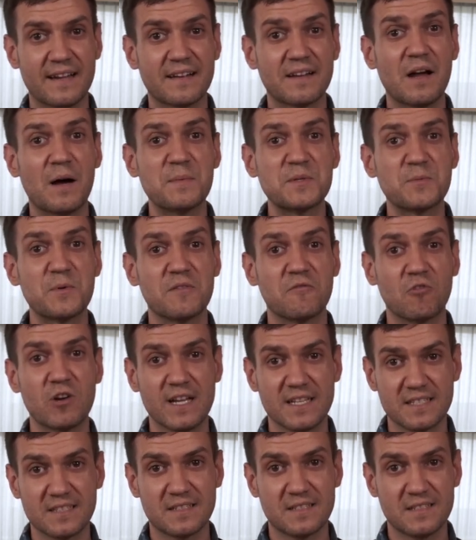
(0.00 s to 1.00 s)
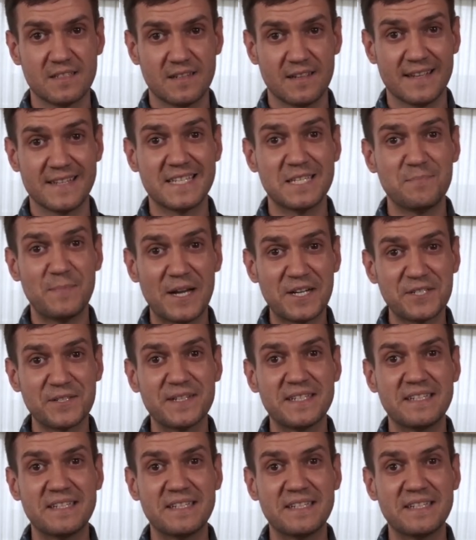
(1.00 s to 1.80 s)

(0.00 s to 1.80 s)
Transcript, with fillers: comes with risks, especially